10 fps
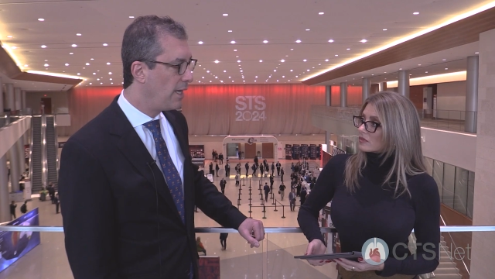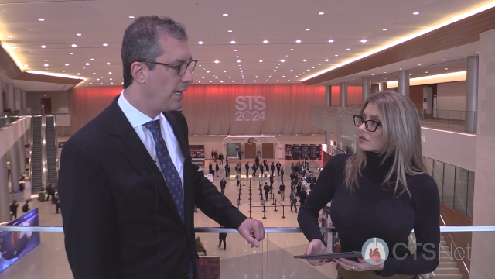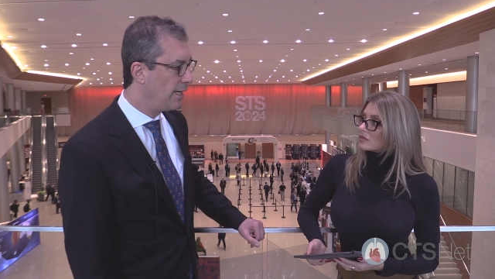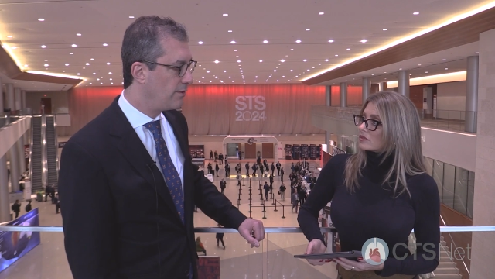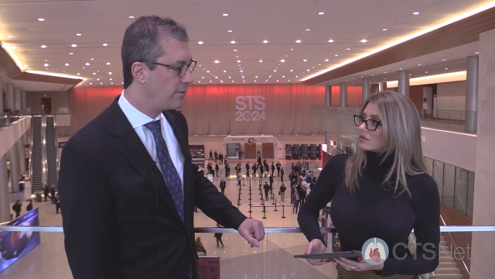
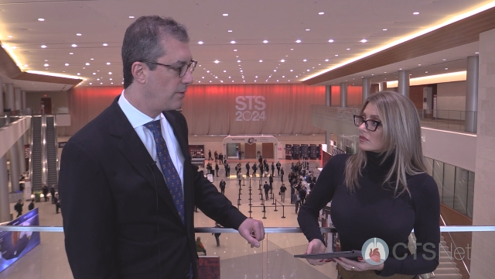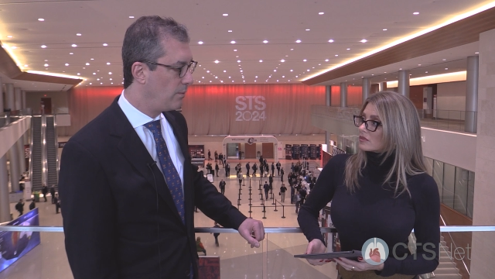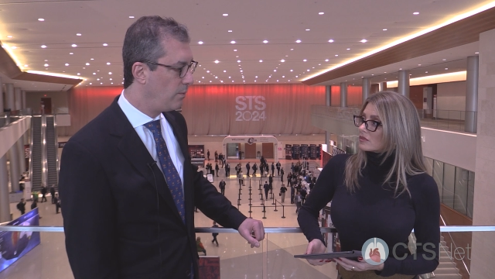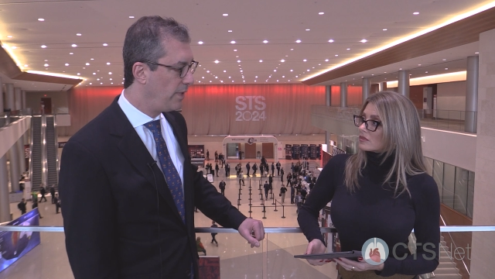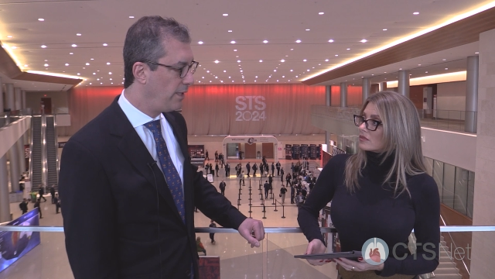Speaker 1: And so
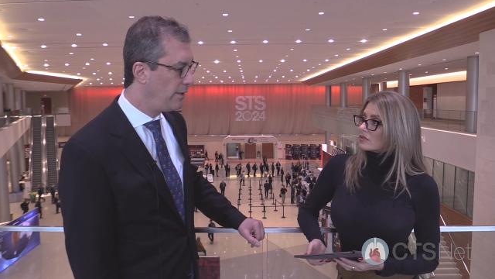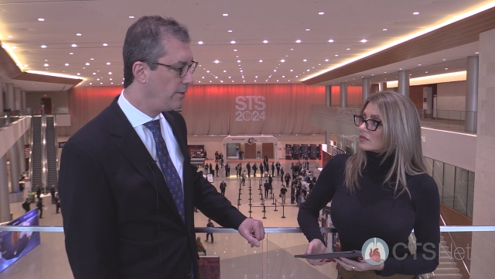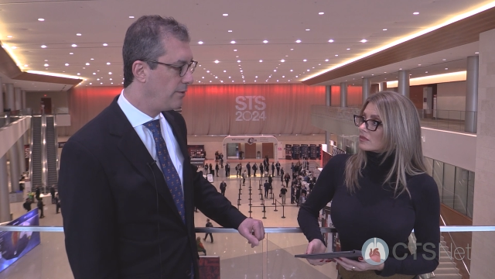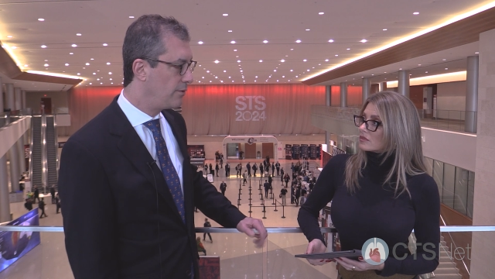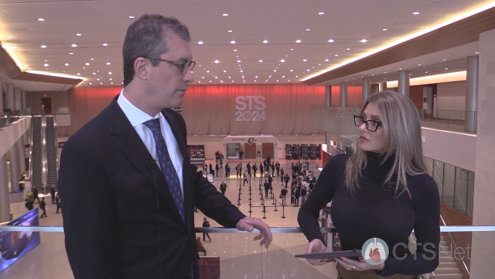we
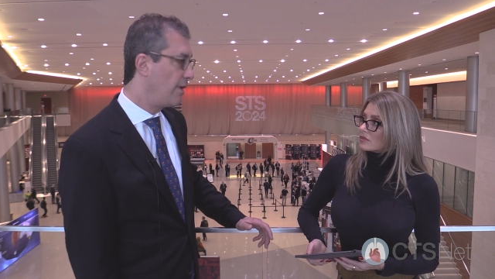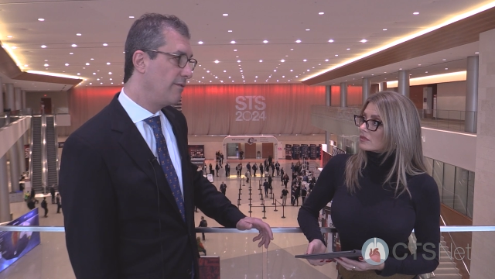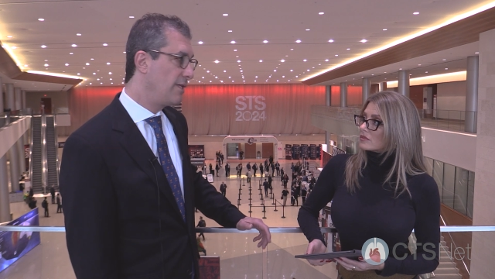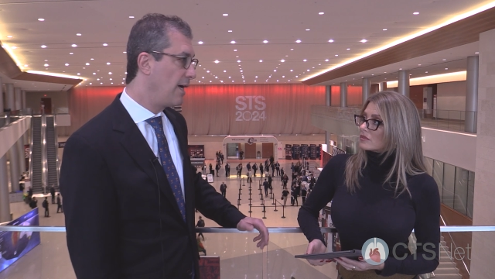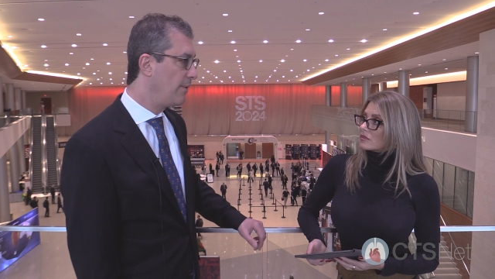use
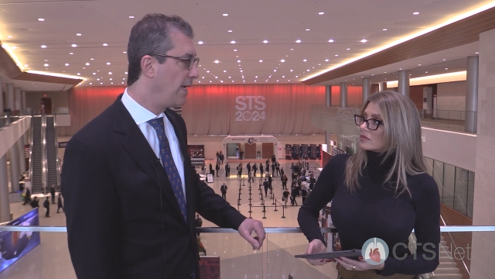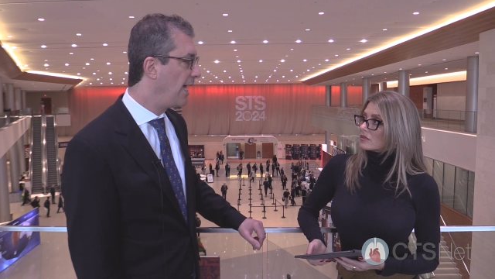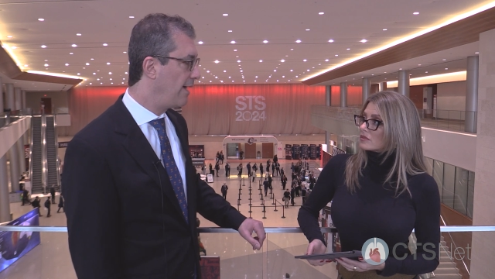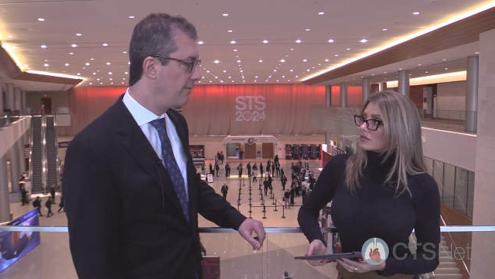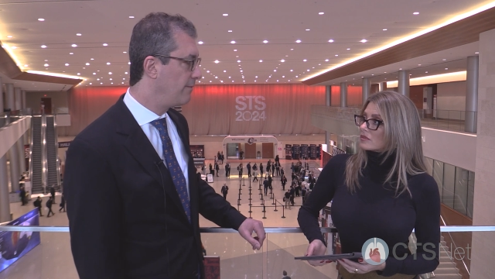whatever time we
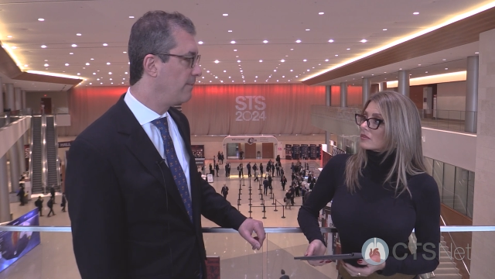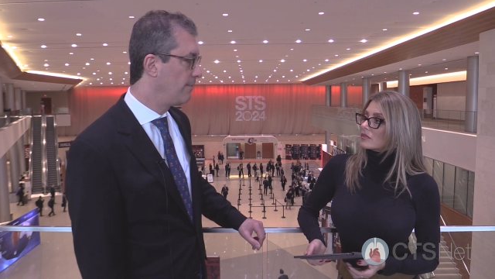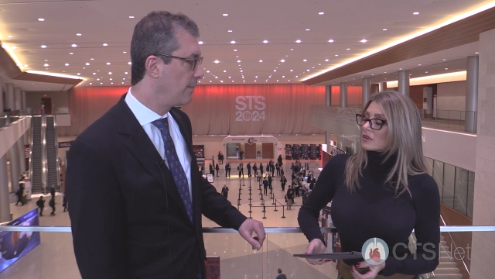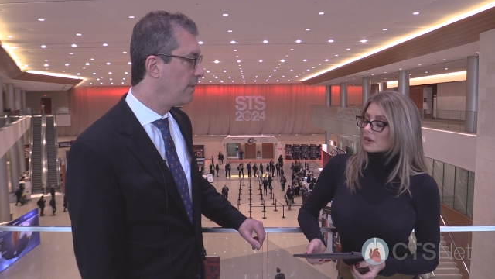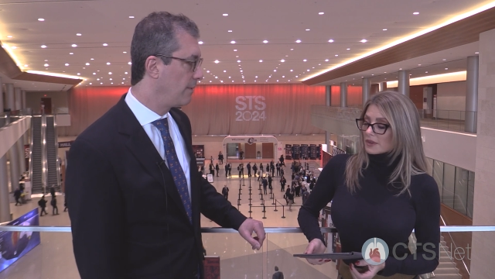have.
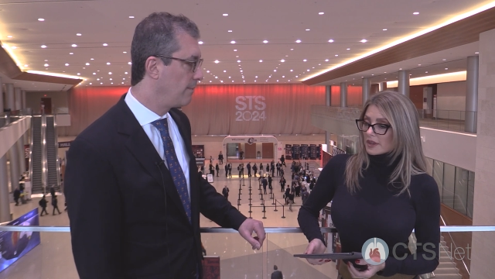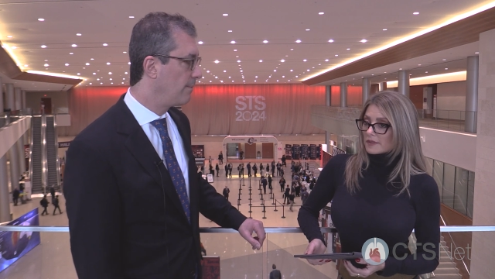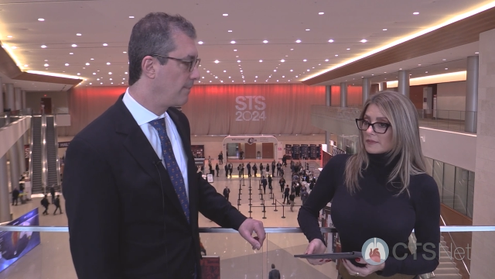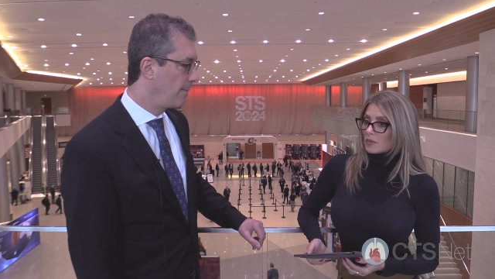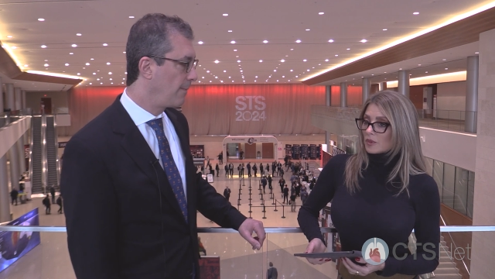
Speaker 2: Okay,
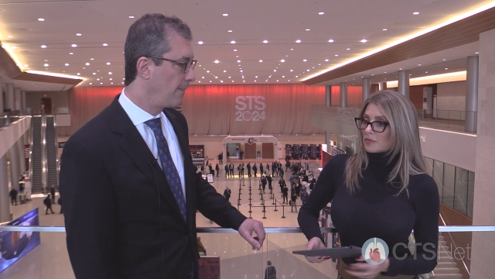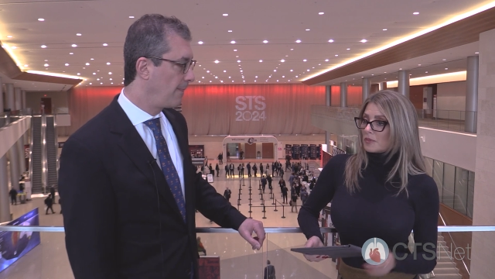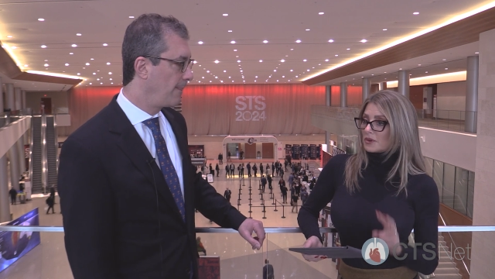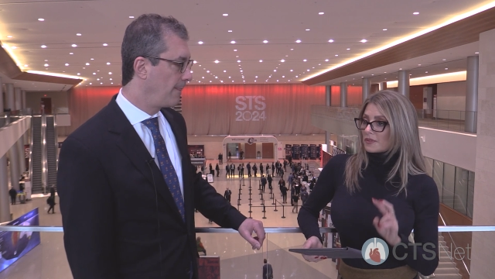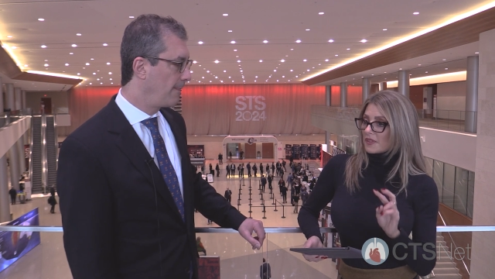with
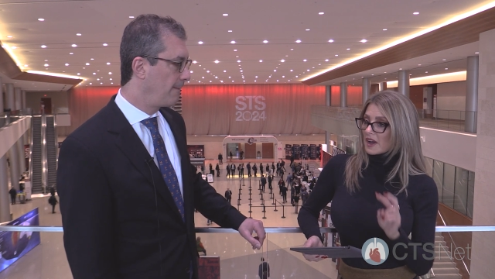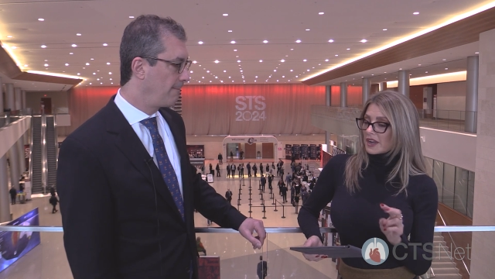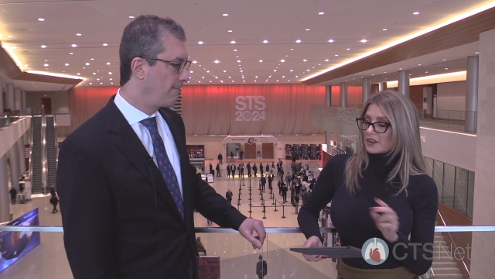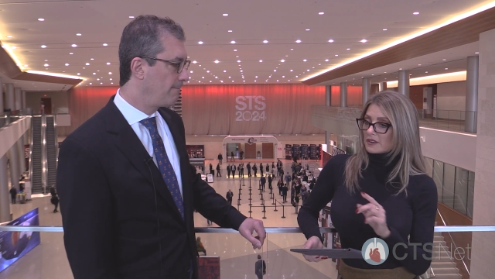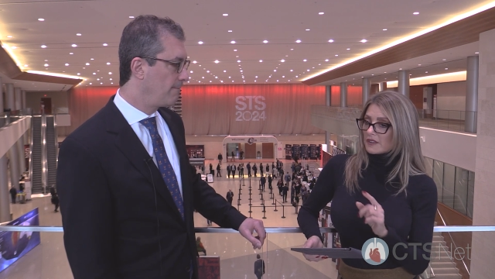both the
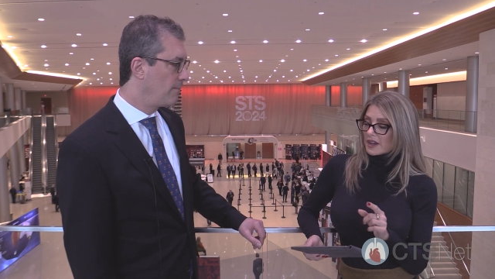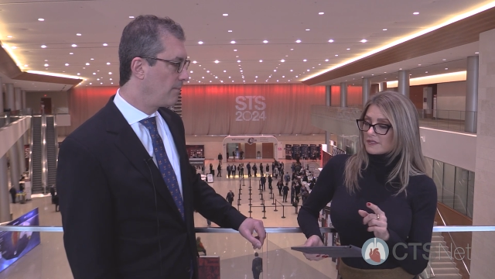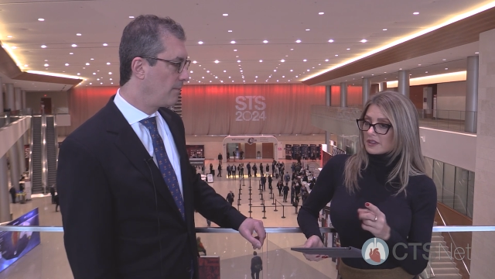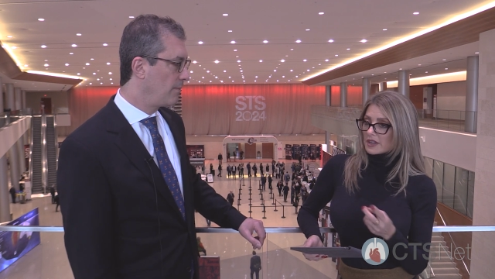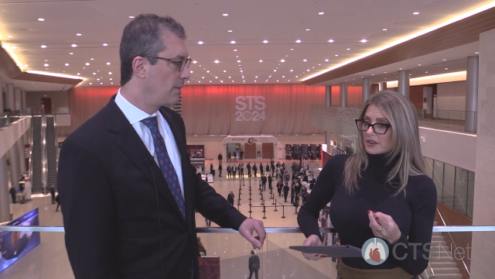iron, the
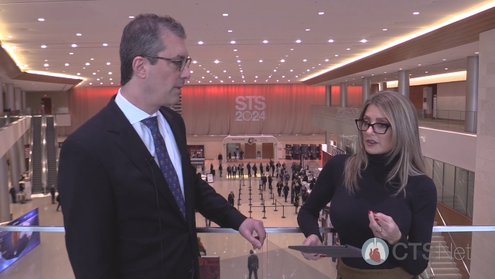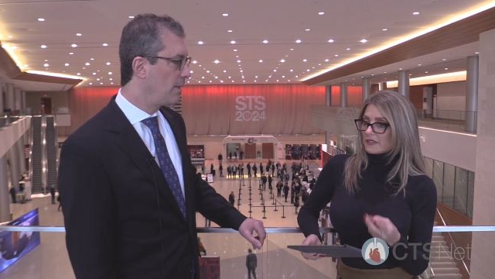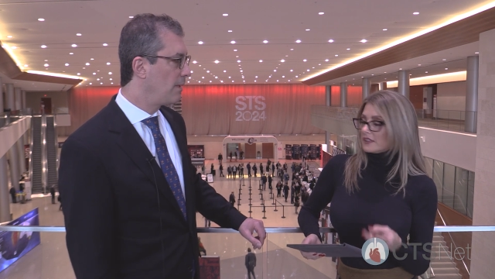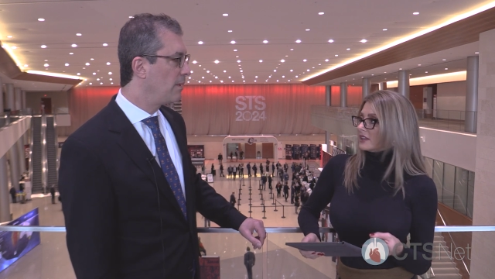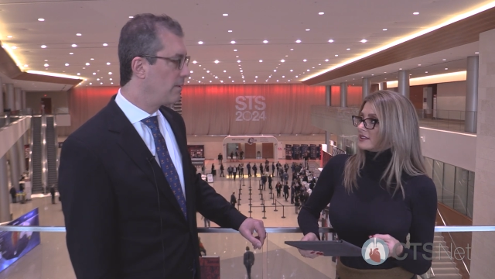IV iron
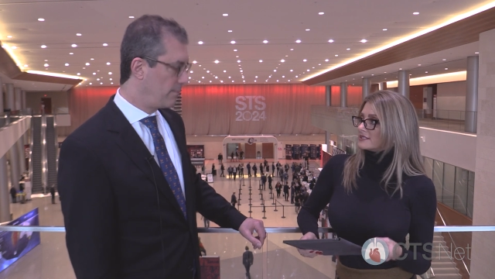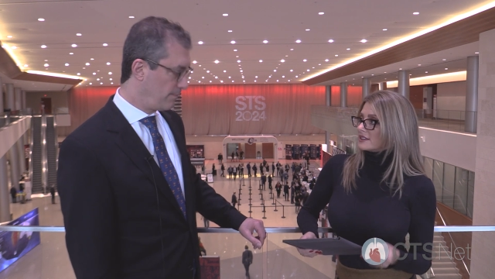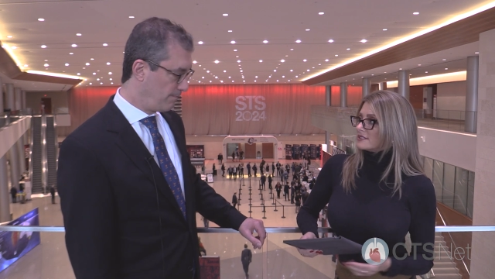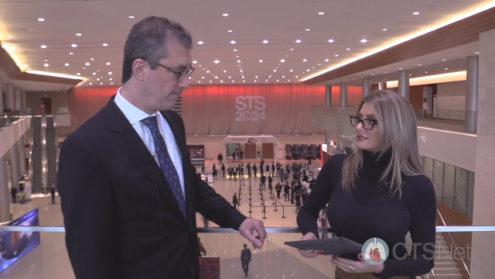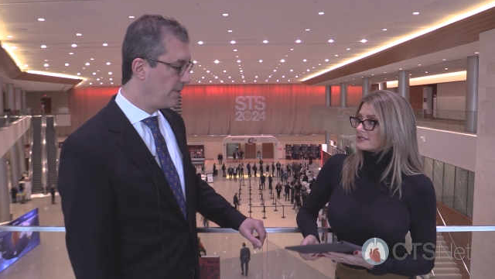and the
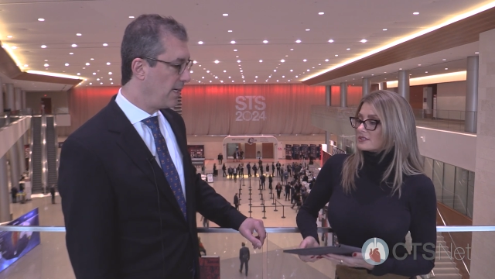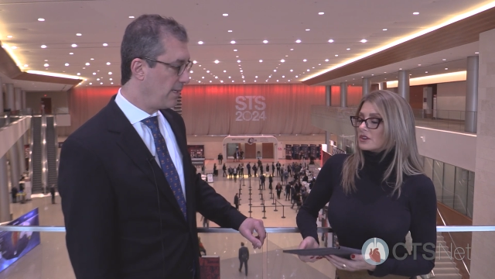ESAs,